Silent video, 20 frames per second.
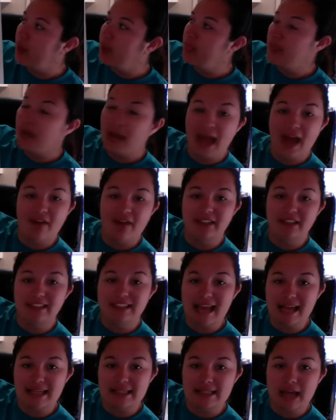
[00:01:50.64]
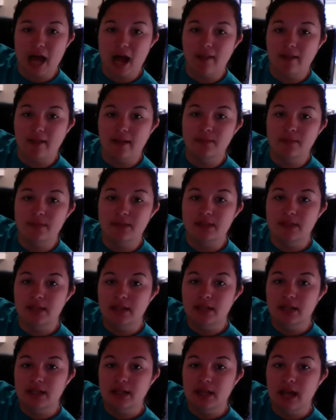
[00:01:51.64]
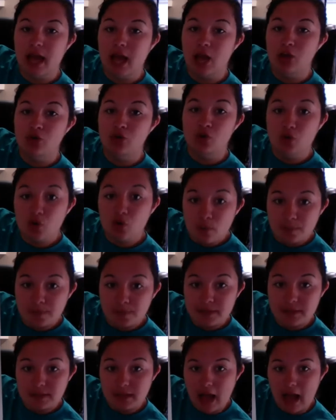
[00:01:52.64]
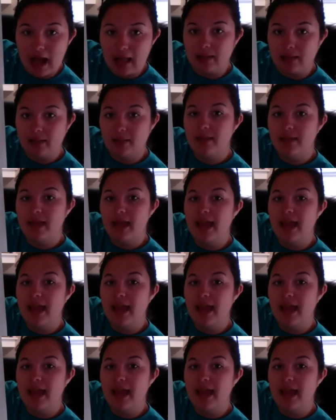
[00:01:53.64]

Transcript: Then I have a yes column, an oops column,